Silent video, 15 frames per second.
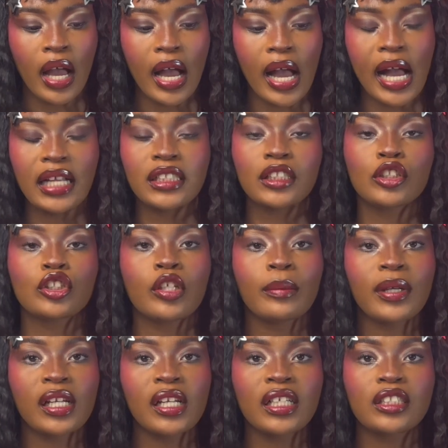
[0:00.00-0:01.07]
And to be
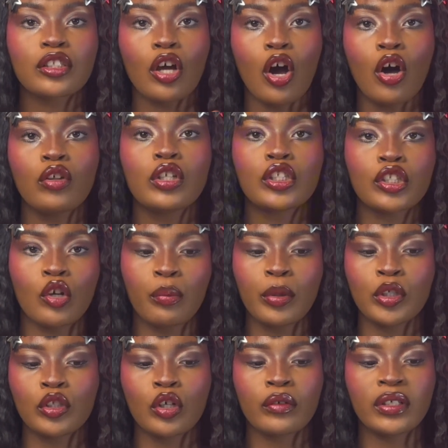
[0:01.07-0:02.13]
honest, all the Soap and
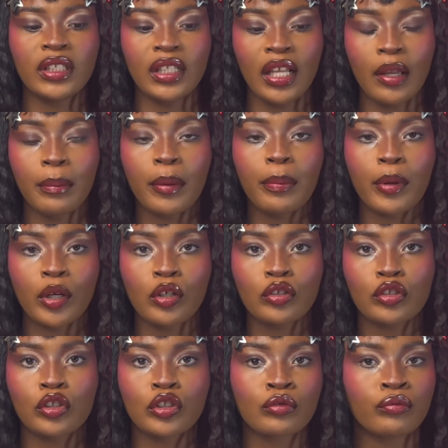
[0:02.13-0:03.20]
Glory lip products looks